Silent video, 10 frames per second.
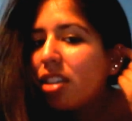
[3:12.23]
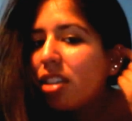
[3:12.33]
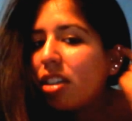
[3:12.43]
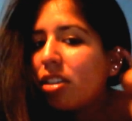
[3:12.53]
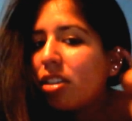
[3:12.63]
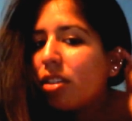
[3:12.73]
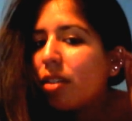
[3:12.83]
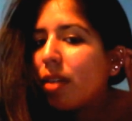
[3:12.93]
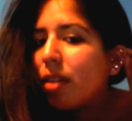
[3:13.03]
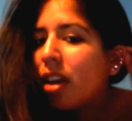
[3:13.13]
Actually, I'll just do
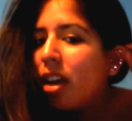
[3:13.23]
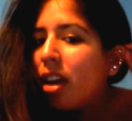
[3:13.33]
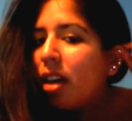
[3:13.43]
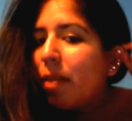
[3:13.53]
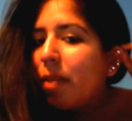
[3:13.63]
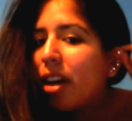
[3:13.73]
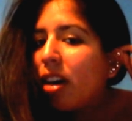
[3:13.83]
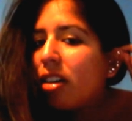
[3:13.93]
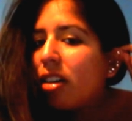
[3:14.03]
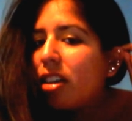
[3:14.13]
this one. My
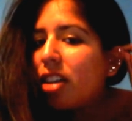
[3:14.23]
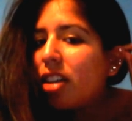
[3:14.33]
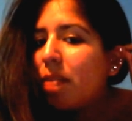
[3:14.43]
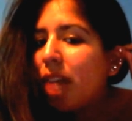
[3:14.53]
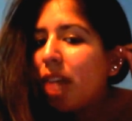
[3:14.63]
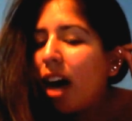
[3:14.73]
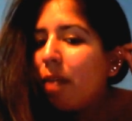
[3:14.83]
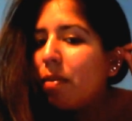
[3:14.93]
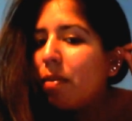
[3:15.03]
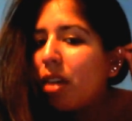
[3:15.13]
cartilage up
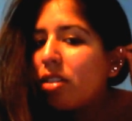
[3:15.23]
top,